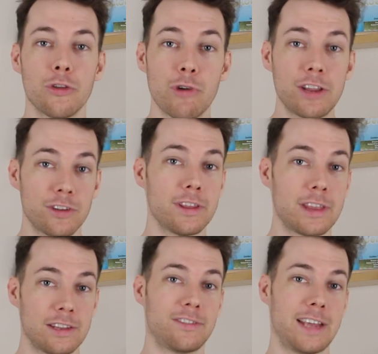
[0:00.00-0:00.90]
And the reason
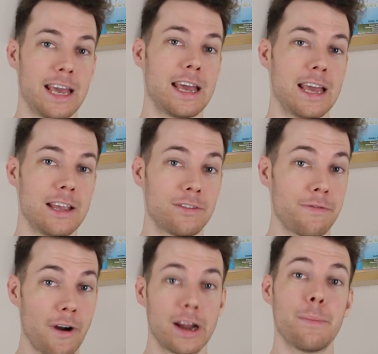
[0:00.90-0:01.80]
this tier is
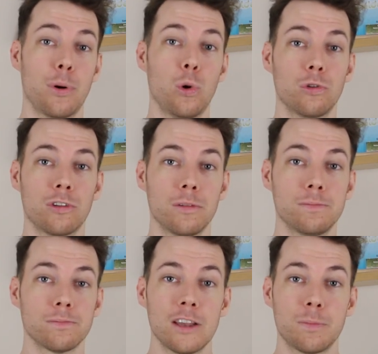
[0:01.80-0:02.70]
very
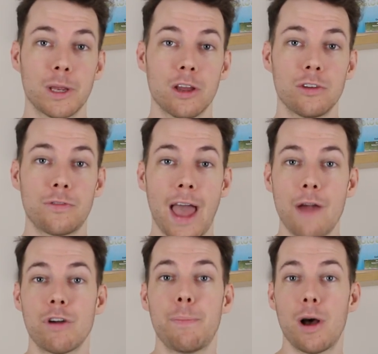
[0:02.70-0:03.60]
important is because for
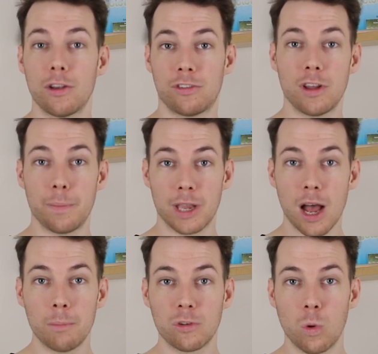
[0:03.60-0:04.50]
every person that
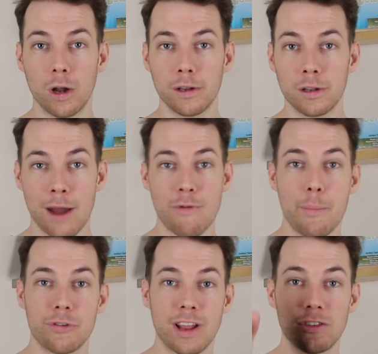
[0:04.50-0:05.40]
becomes one, that
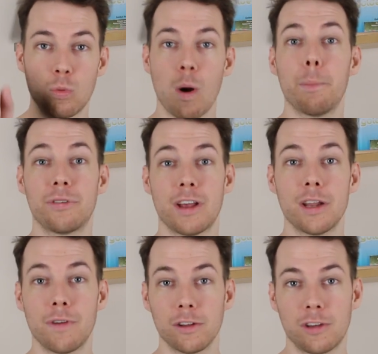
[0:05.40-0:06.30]
represents
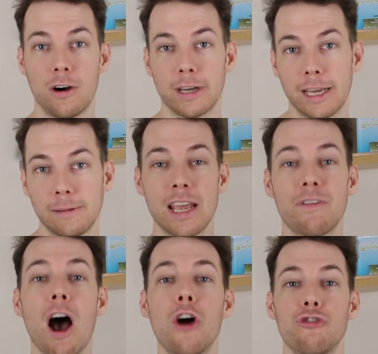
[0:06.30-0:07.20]
1% of our target.
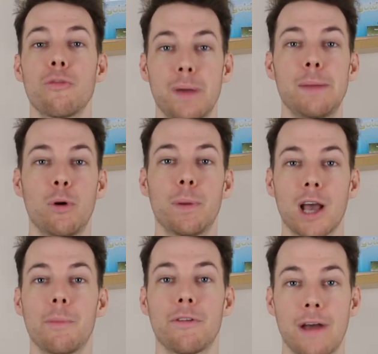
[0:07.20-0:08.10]
If 100 people
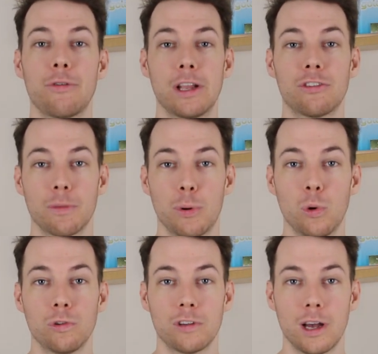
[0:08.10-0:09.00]
become a founding
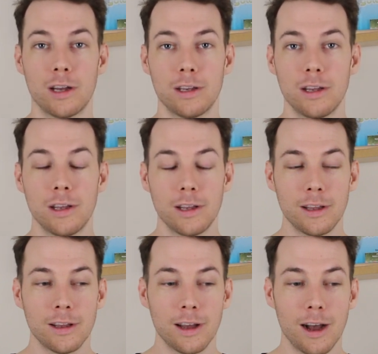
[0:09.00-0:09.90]
supporter,
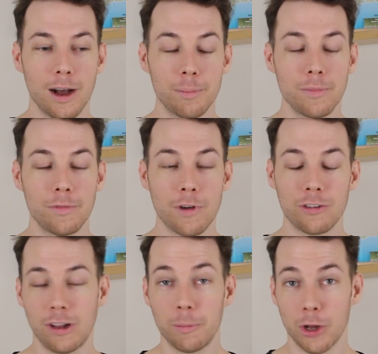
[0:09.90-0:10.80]

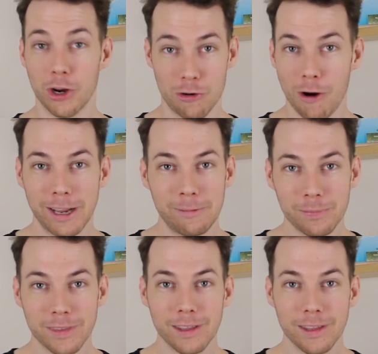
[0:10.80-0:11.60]
firstly, I'm going to cry.